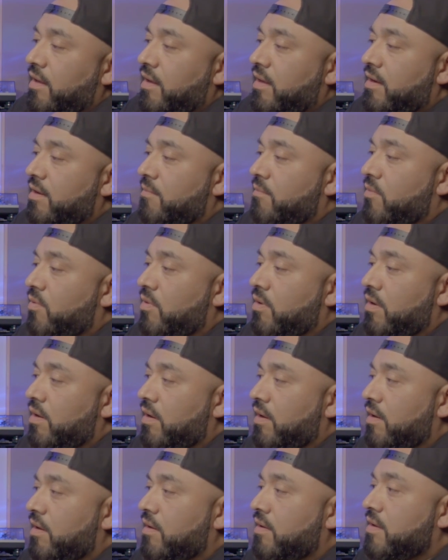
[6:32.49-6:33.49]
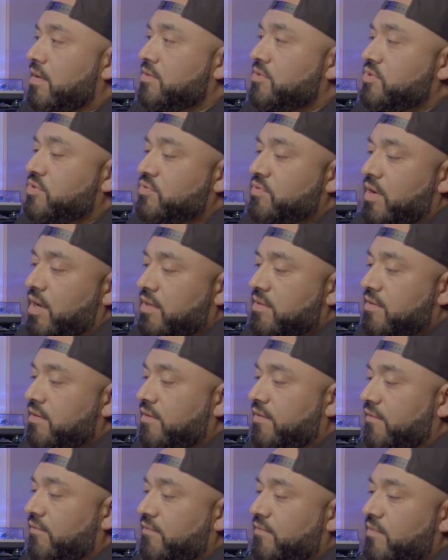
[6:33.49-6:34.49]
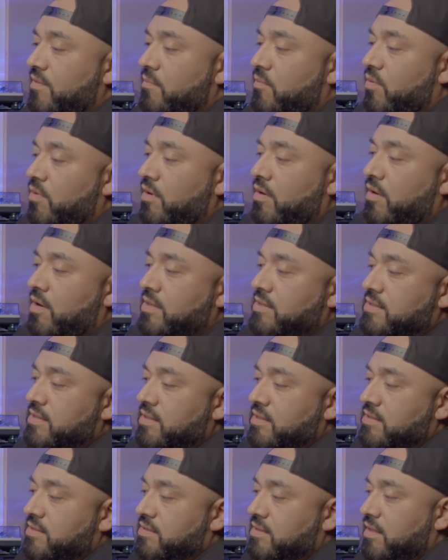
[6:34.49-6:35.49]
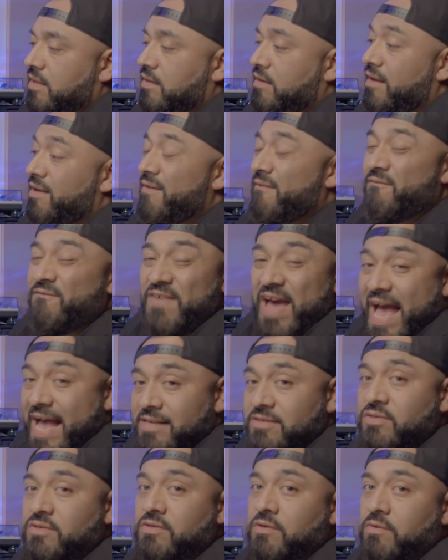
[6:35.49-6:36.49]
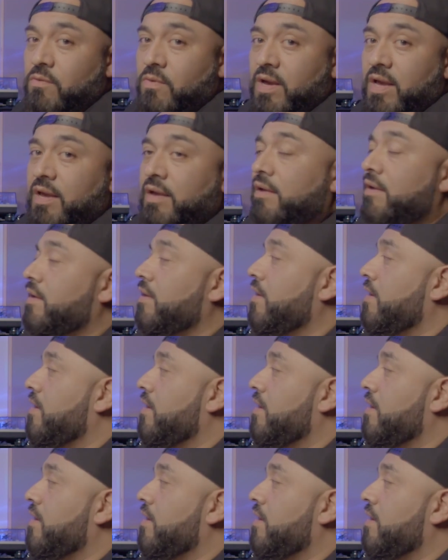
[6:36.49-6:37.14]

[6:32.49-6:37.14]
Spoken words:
in a more constructive, more artistic, faster way.